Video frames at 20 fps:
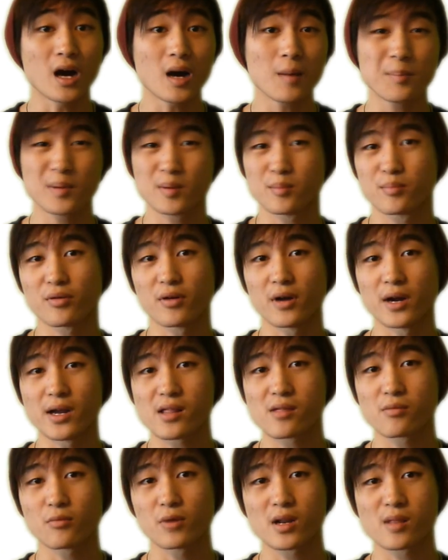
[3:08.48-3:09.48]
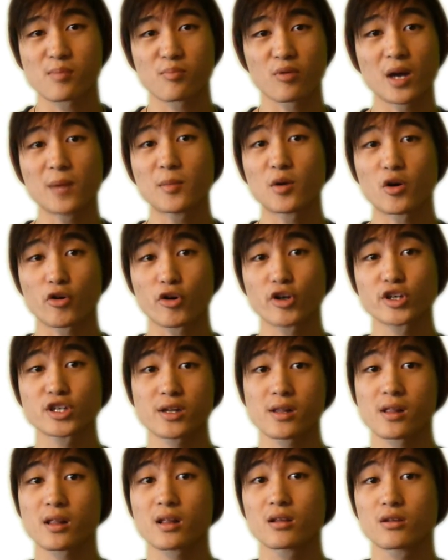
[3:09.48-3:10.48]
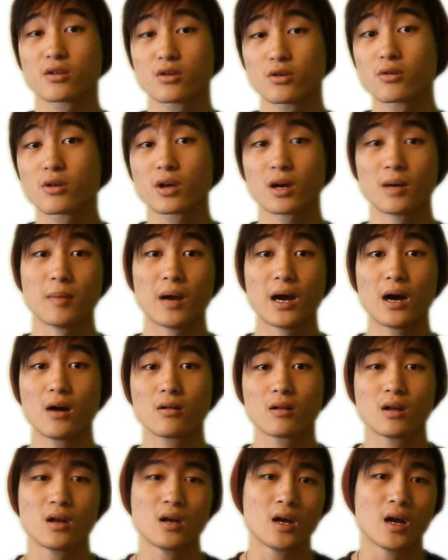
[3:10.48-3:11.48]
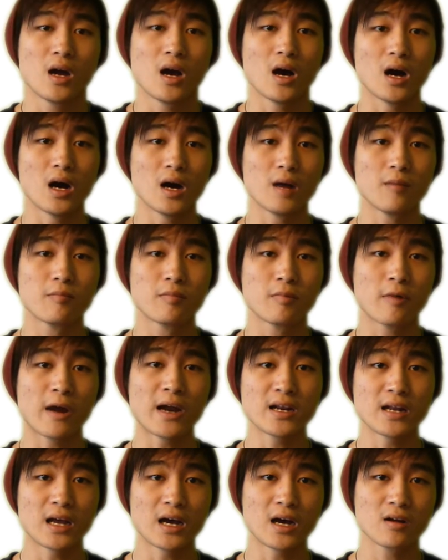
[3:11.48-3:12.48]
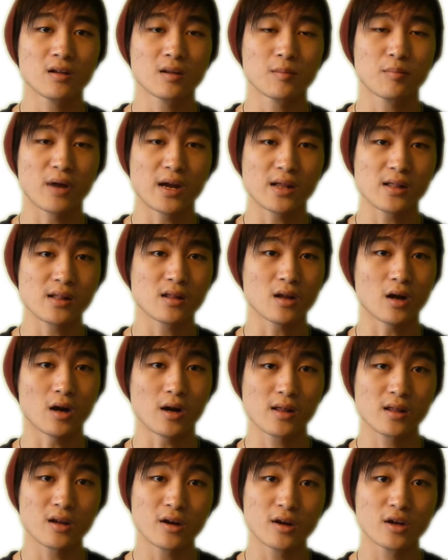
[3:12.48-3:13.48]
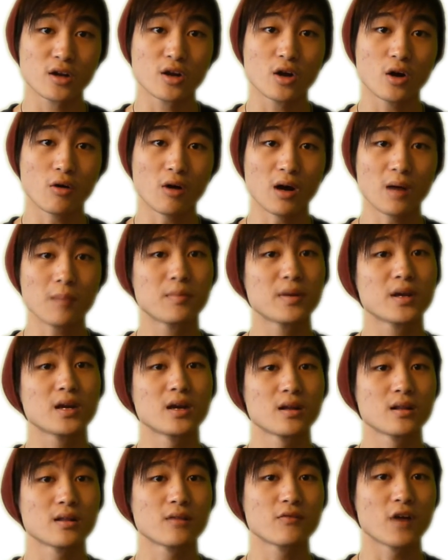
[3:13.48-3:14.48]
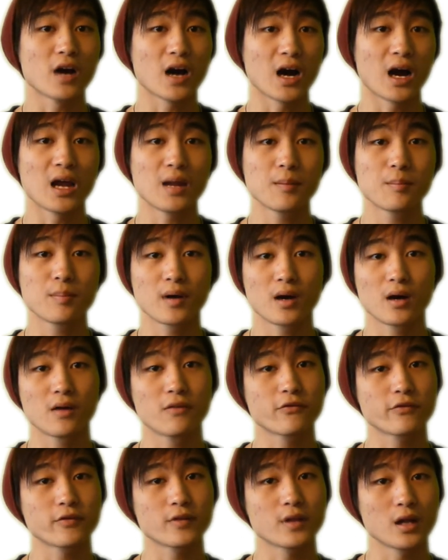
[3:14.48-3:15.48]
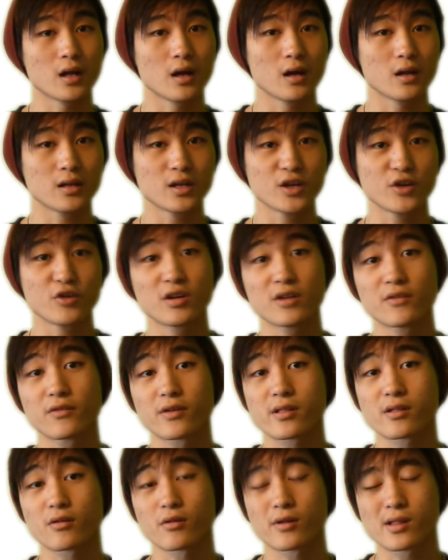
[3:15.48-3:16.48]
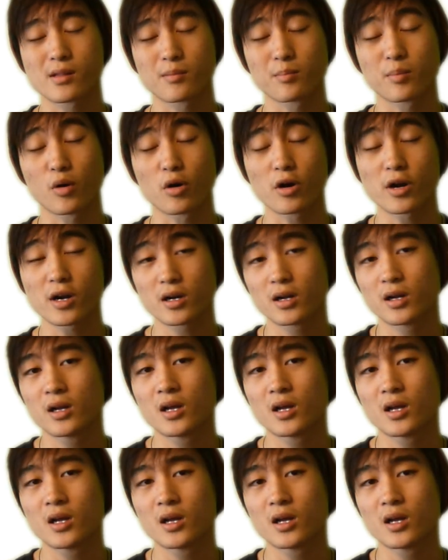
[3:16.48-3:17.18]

up in price once Primal Origins do come out. Right now, the prices are starting to go up because of the hype of the new Evolsaur support.